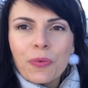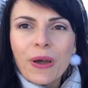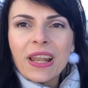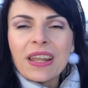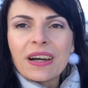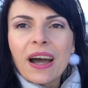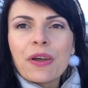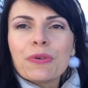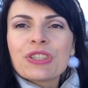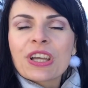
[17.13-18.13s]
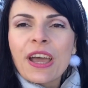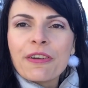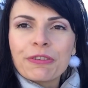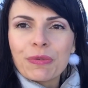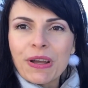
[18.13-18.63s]
Well, uh, I wish
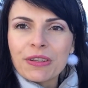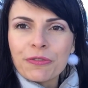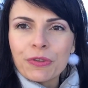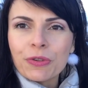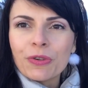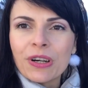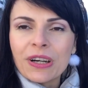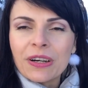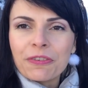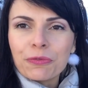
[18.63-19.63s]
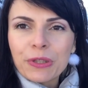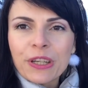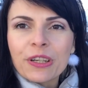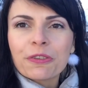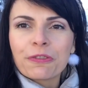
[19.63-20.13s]
every one of you a
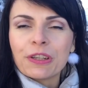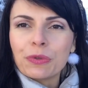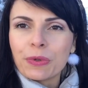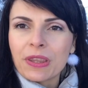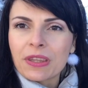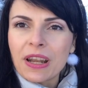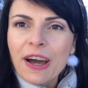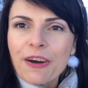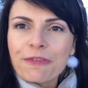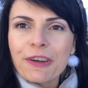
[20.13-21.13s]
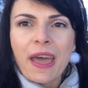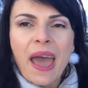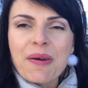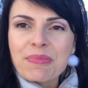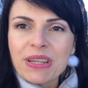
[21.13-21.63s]
year filled with love,
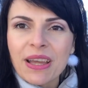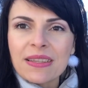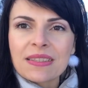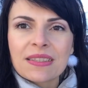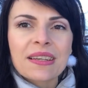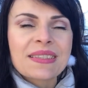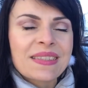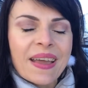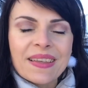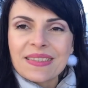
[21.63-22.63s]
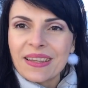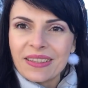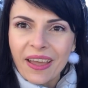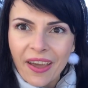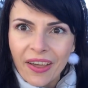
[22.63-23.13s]
happiness, success
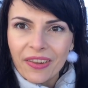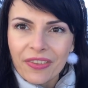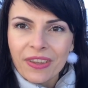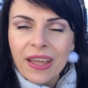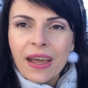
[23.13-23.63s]
and health.